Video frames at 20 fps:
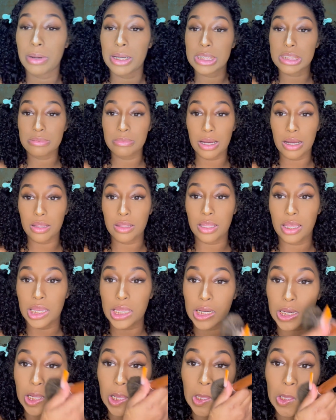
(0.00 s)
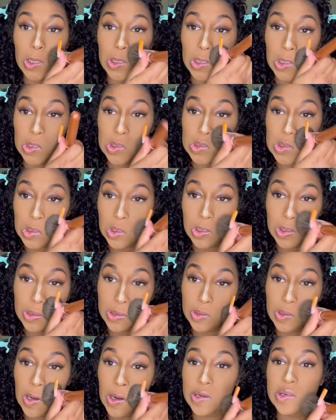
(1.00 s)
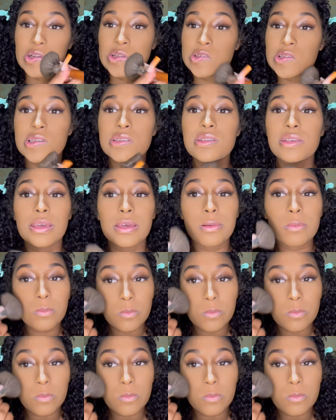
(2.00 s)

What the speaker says: smile line is non-existent.